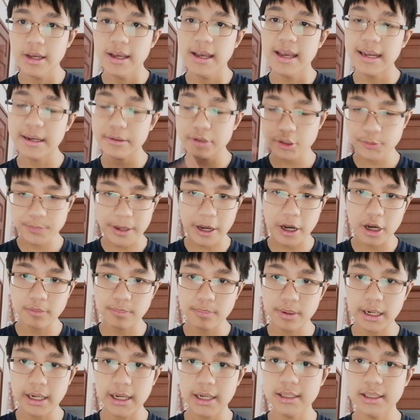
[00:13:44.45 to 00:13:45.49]
and it was powered
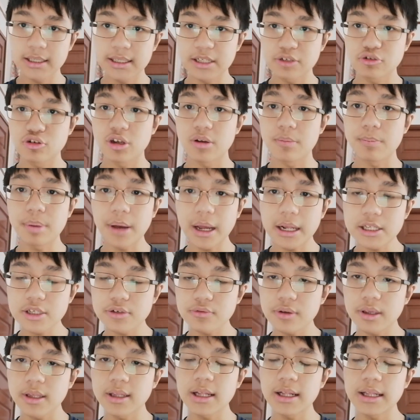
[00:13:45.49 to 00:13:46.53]
by an electric
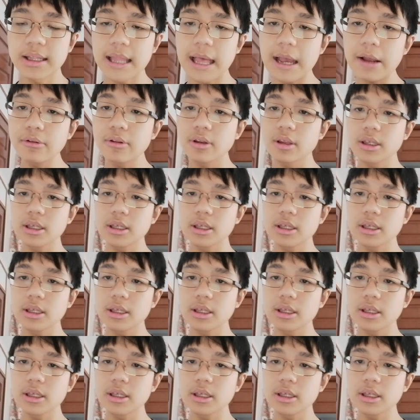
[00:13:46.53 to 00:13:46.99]
battery that allowed